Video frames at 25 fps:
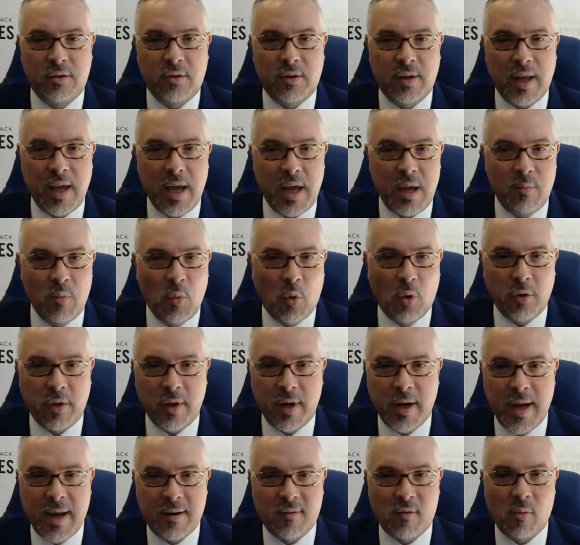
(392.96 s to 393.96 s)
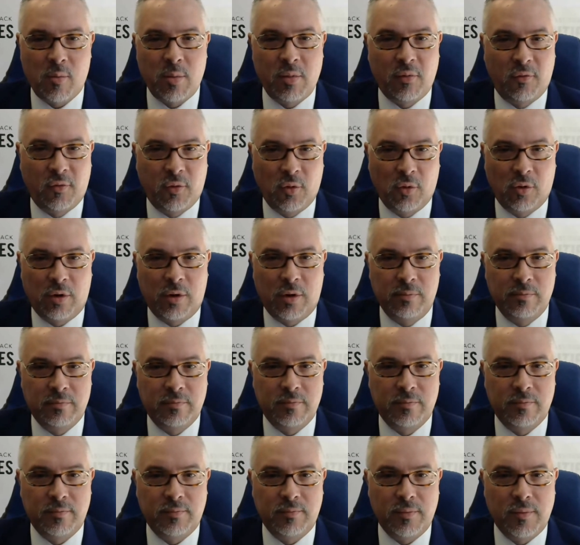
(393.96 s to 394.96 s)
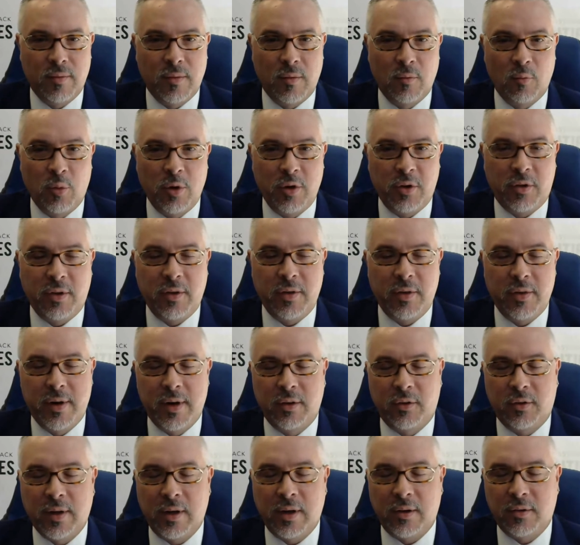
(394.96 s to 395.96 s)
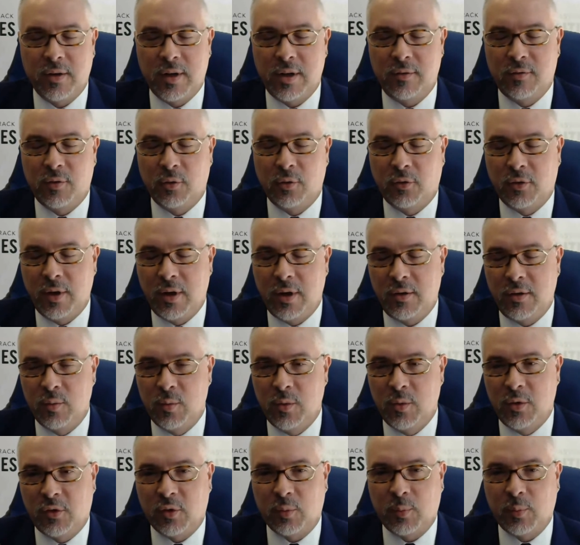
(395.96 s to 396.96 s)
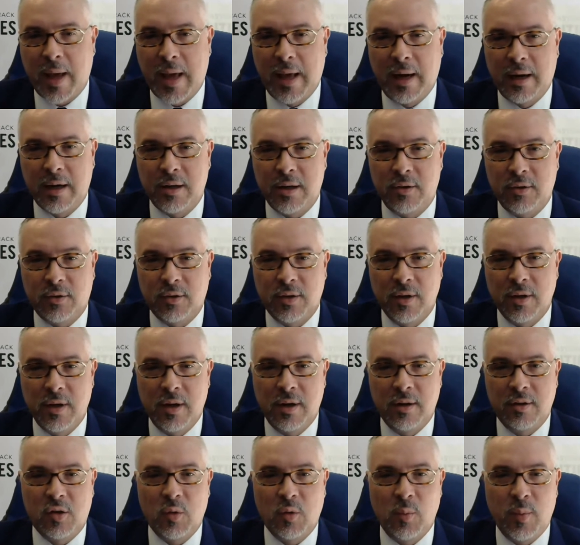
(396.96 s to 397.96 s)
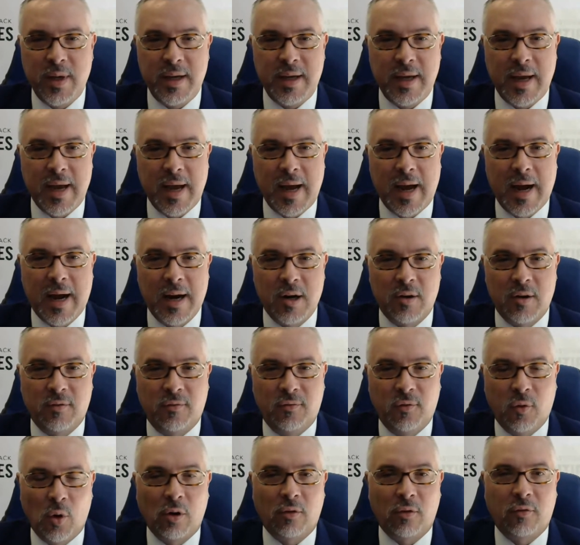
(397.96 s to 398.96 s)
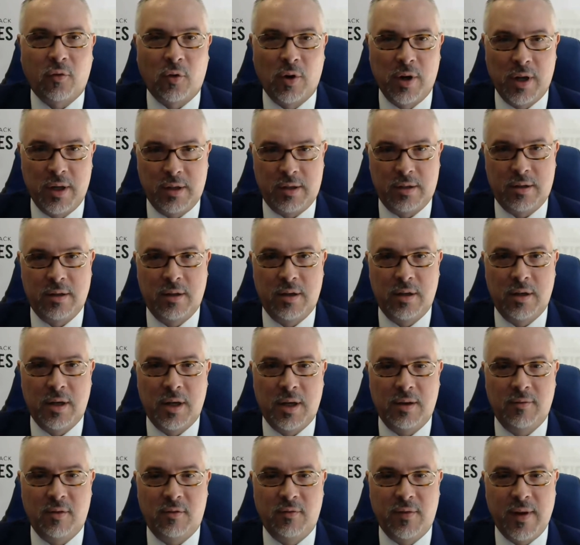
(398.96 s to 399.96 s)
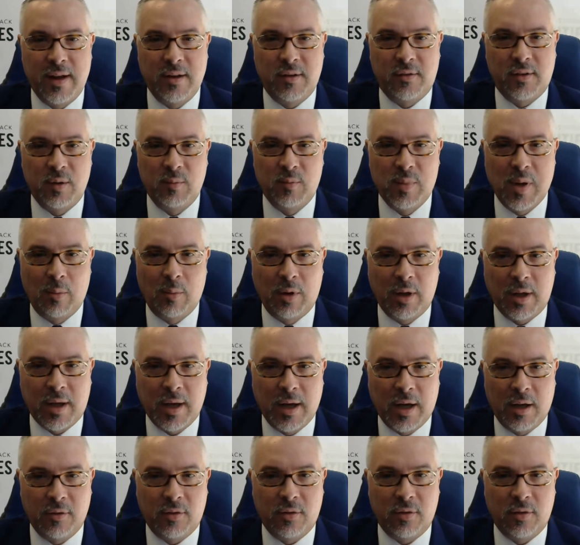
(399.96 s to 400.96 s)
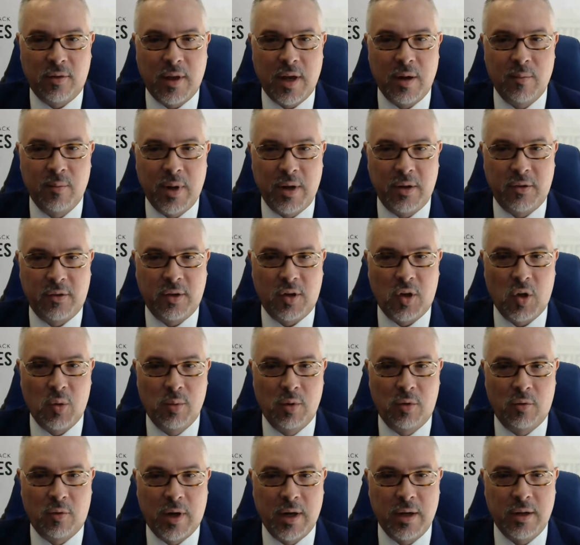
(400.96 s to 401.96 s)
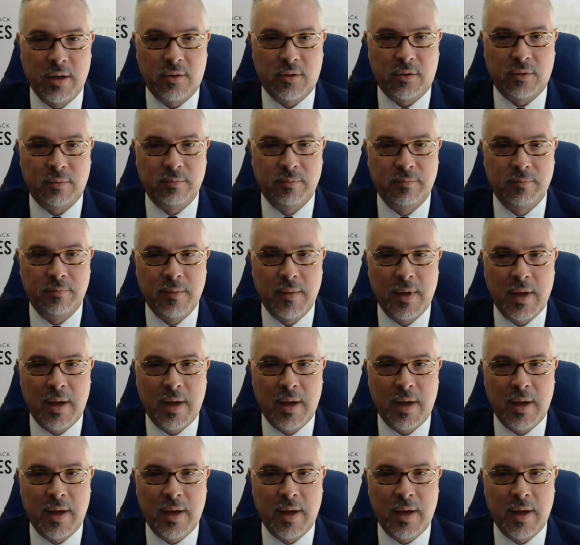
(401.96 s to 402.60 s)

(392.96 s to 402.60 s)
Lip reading: Today, more than ever before, we see the necessity for cities and municipalities to be on the forefront of advancing public health and basic human rights.